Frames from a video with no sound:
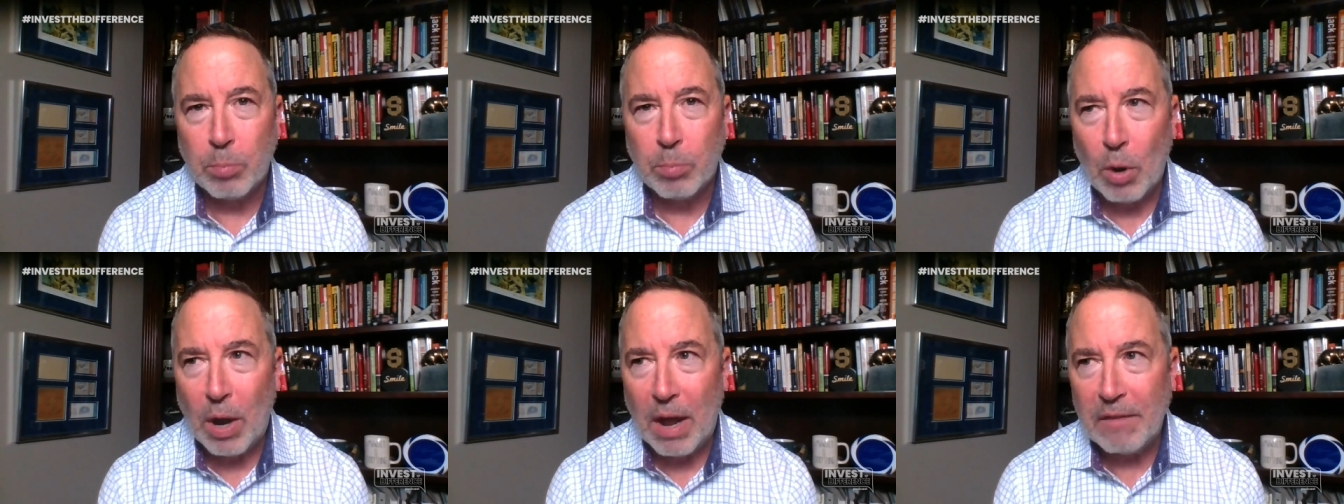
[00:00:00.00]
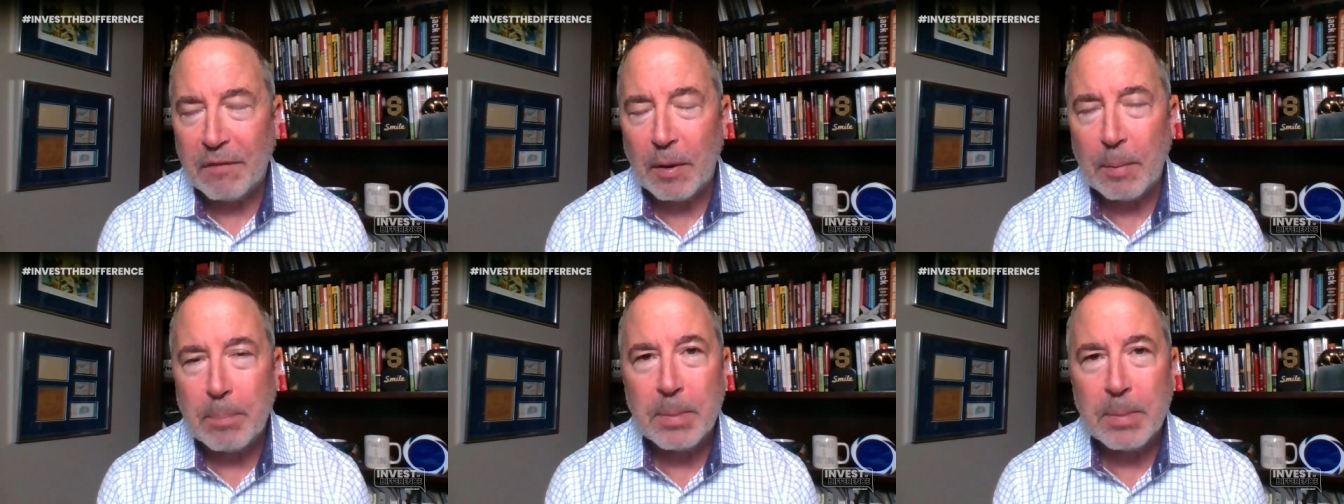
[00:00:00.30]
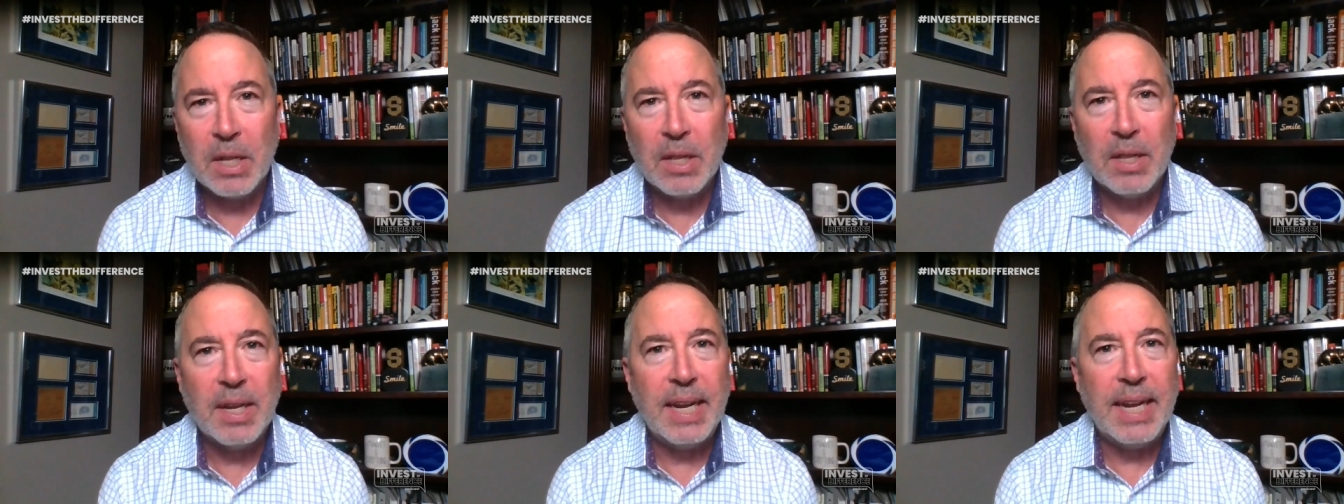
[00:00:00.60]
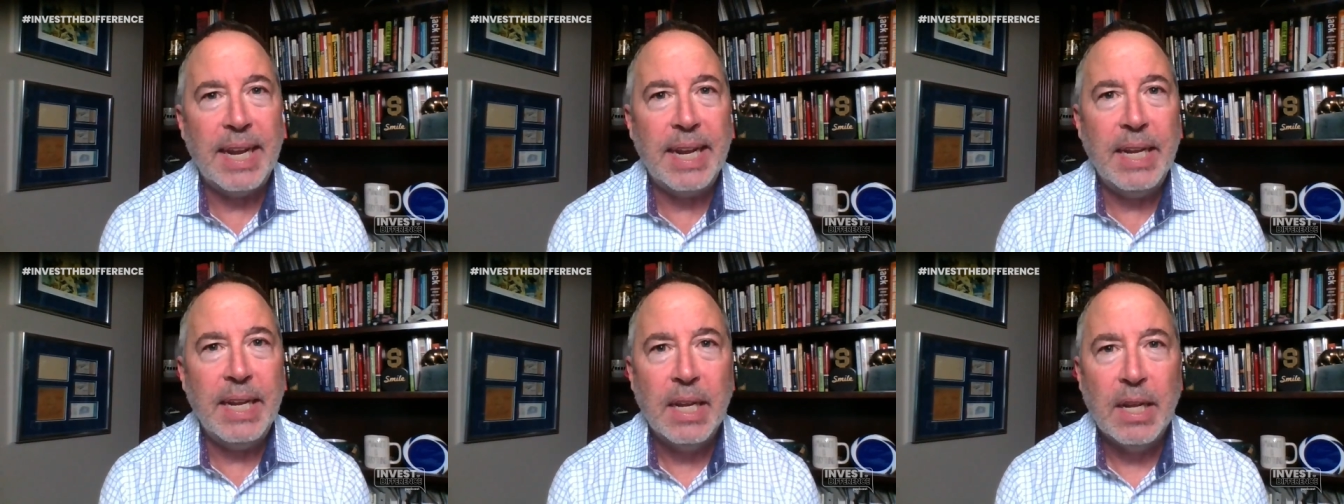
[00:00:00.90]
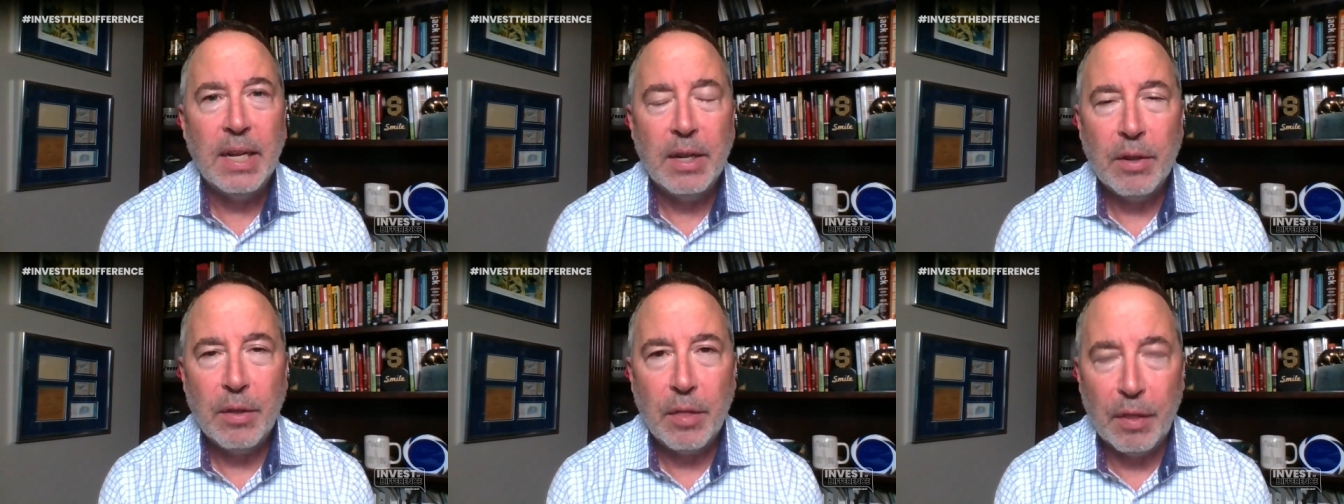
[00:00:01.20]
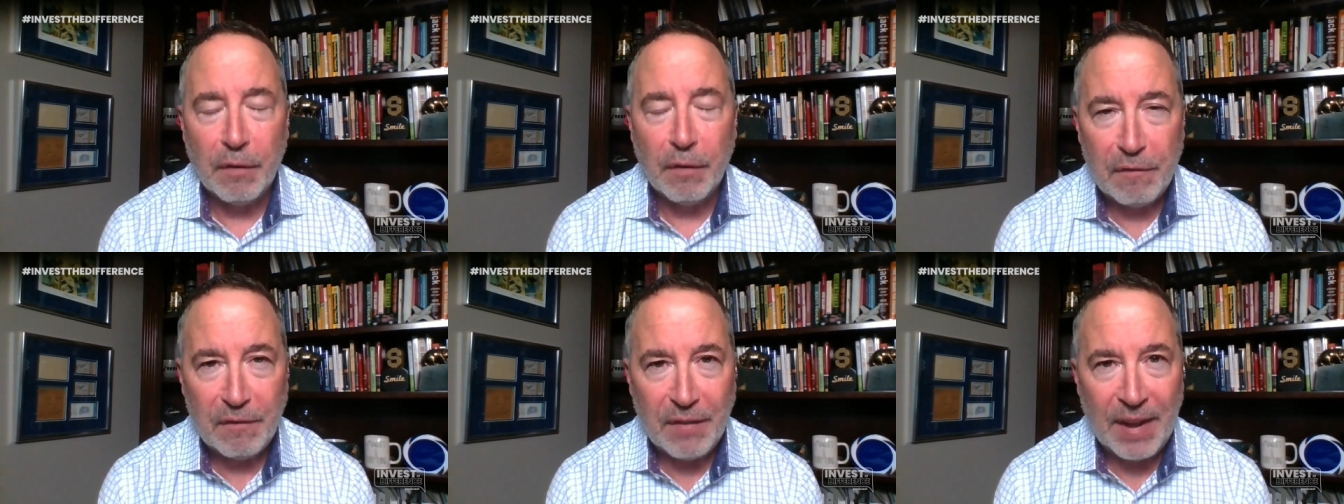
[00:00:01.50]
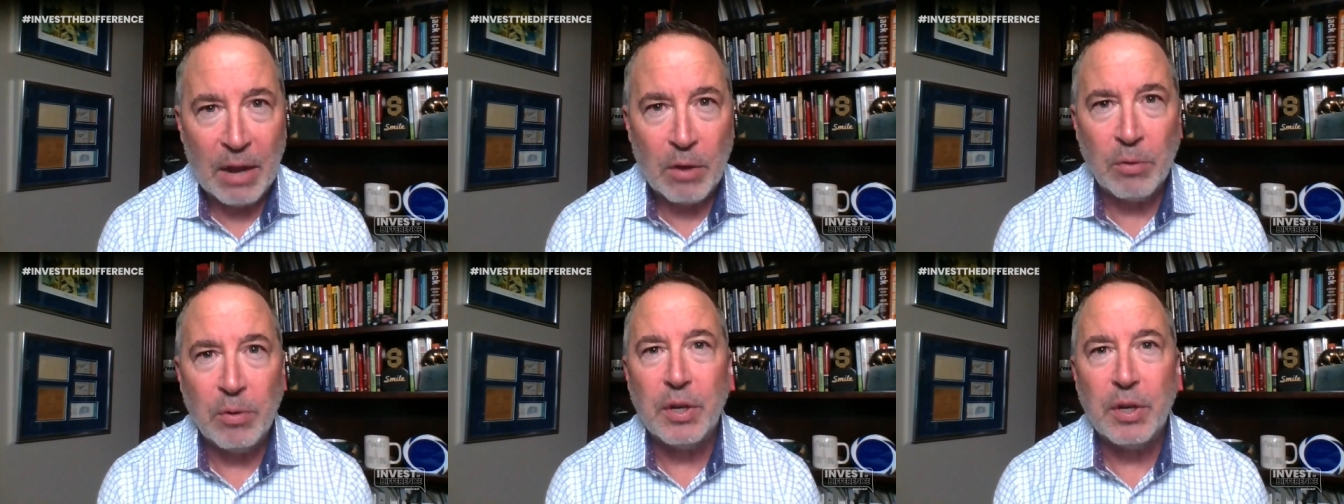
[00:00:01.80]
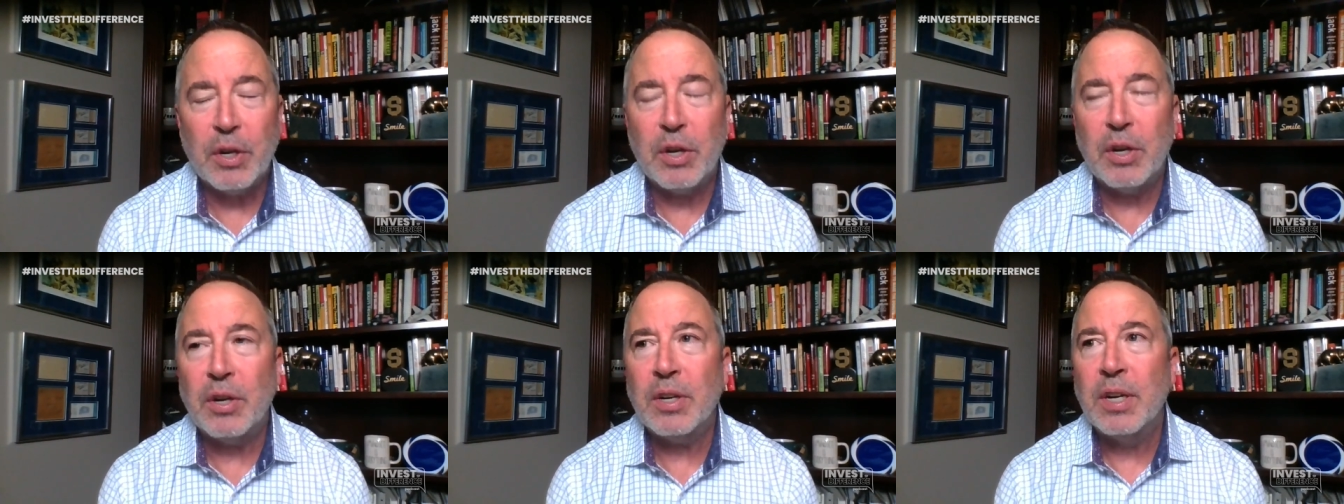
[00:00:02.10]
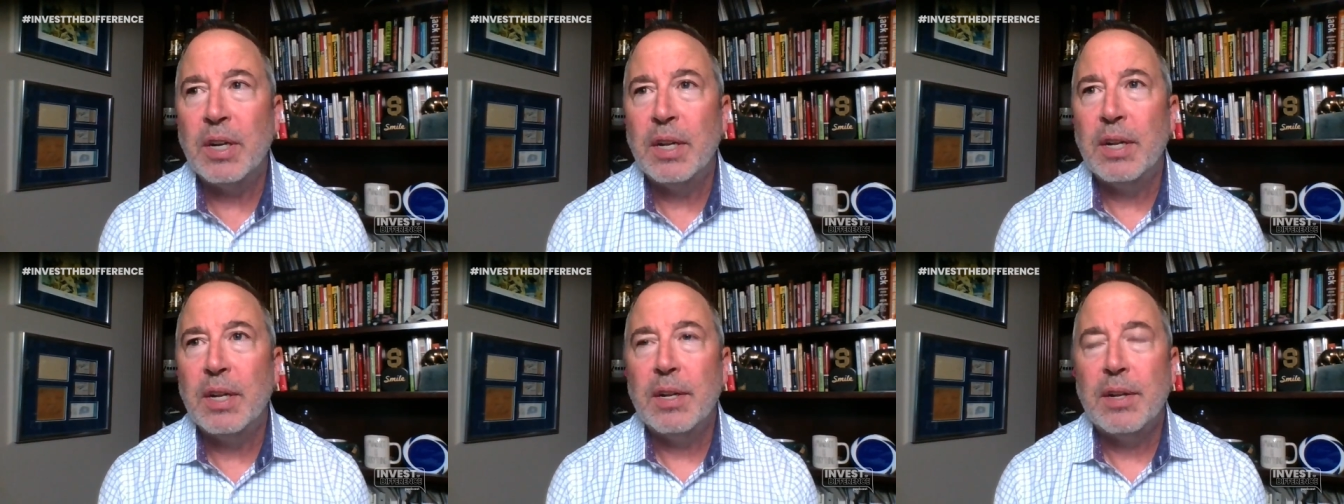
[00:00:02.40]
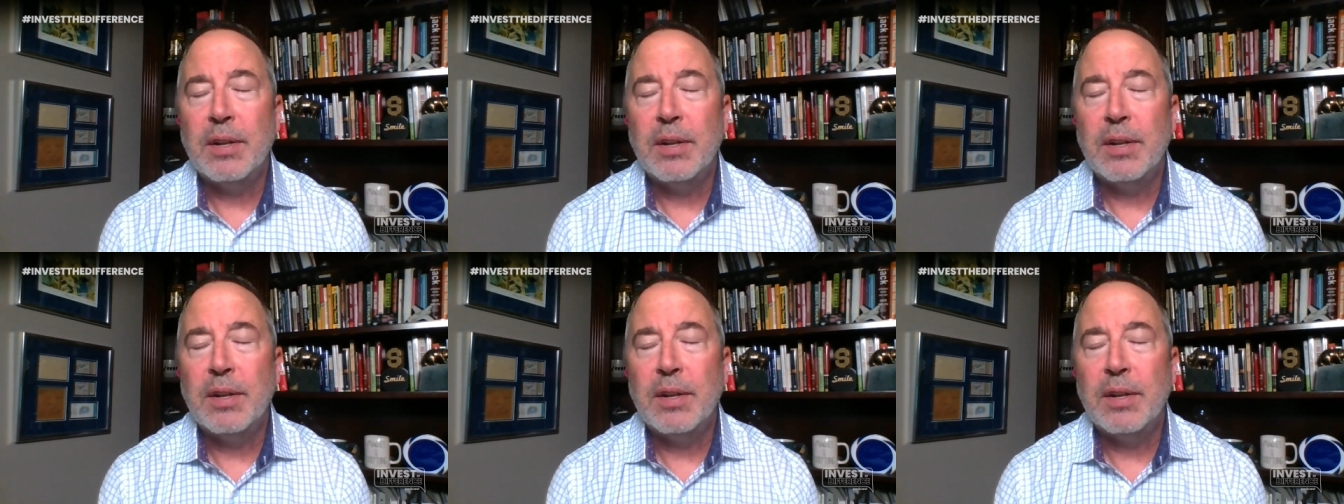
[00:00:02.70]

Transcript: Profitability, the founder,